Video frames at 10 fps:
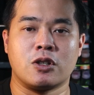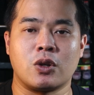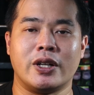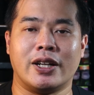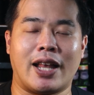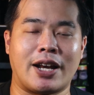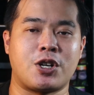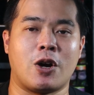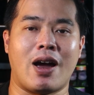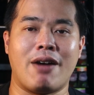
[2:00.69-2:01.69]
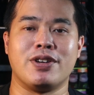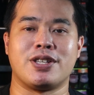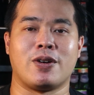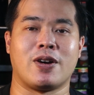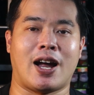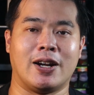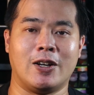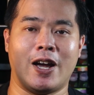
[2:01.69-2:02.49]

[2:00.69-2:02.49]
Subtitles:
So in a nutshell, every single color